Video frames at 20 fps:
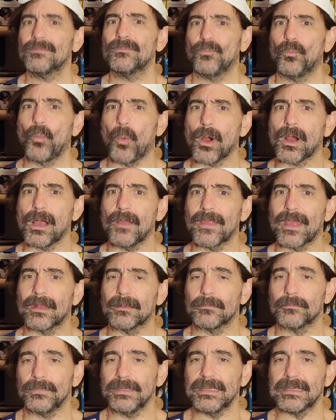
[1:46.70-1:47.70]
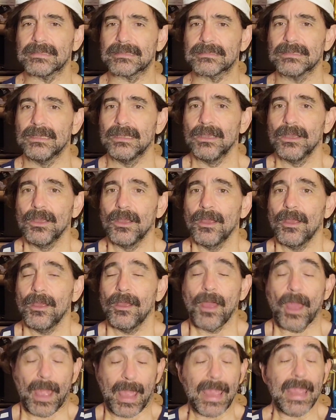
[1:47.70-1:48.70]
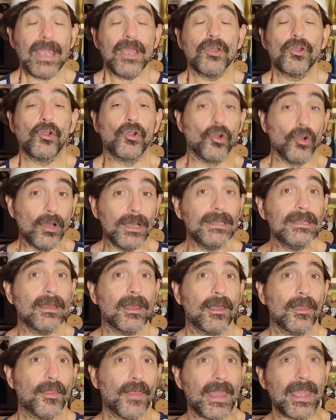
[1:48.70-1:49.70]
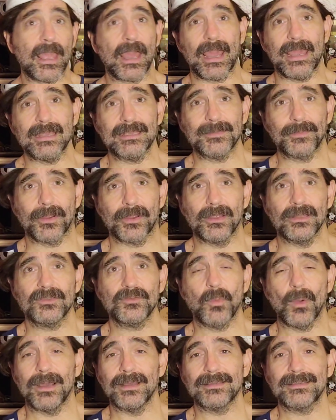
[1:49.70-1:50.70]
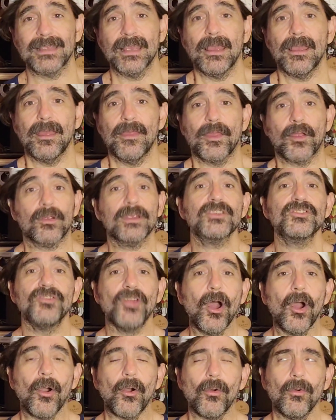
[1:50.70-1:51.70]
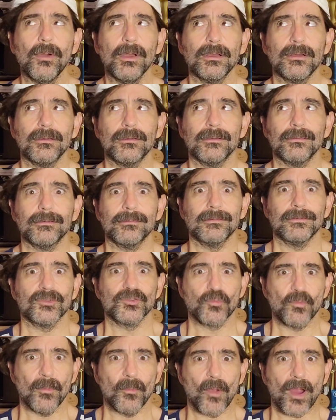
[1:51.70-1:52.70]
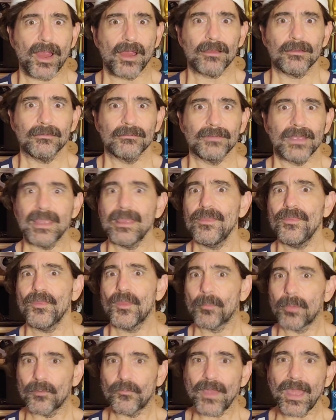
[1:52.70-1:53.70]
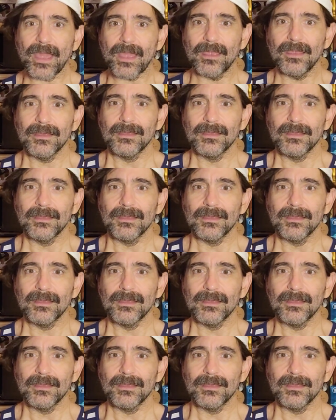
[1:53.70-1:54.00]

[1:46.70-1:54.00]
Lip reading: Work on that, please. A good thing I experienced was there is no swimwear in the buffet